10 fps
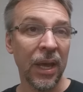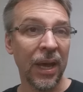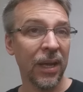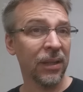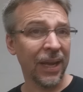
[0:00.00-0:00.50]

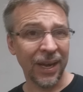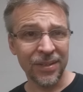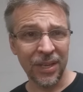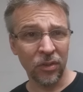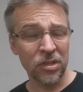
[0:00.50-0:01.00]
Like I
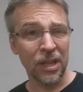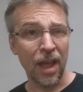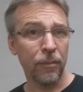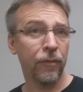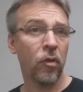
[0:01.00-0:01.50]
said, there's
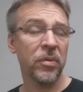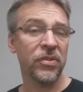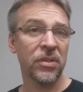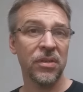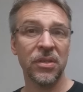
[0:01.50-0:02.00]
live
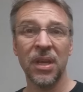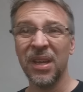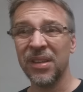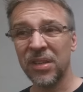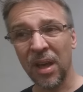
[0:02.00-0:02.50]
performances,
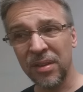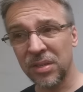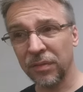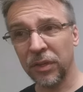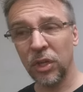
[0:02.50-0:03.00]

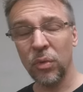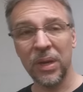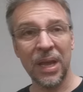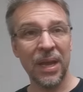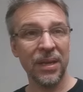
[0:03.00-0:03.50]
tons of
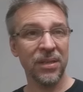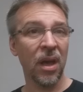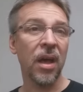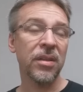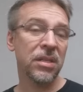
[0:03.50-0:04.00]
Q&A,
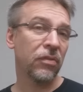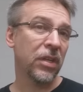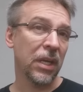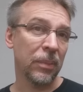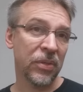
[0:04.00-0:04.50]
tons
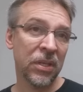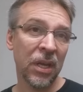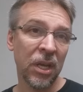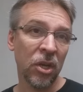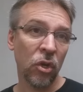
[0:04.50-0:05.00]
of tips,
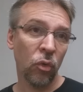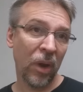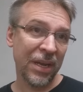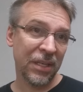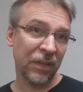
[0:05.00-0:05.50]

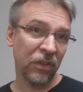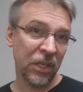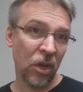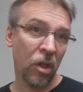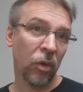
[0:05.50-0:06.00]
great
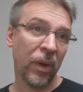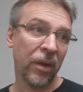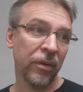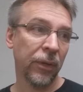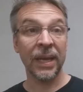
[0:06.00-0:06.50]
DVD all
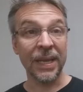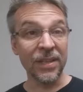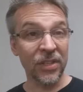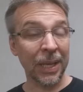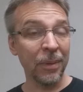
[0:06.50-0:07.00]
around.
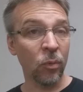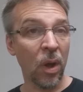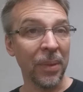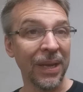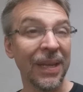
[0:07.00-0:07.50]
Is the gimmick
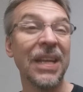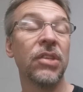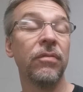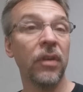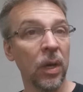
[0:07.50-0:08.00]
well made?
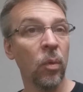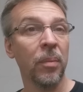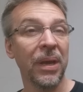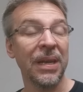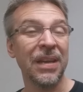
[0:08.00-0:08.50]
It's very
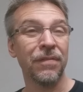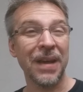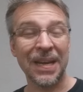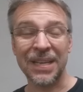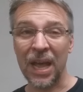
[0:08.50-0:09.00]
well made. In
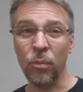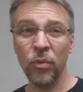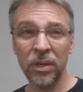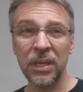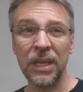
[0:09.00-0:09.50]
fact, I
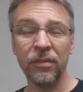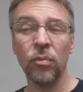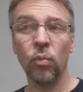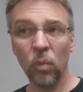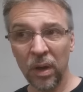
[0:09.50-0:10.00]
wouldn't
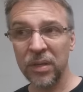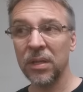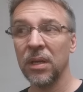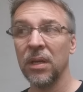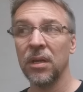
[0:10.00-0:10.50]
even
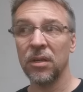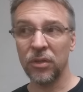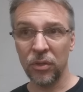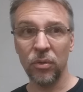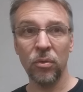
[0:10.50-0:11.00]
want
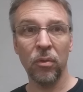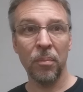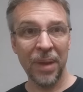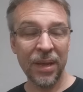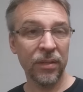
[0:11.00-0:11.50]
to
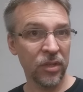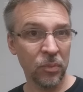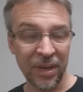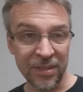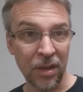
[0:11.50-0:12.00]
make this
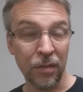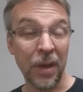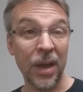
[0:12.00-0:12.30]
myself.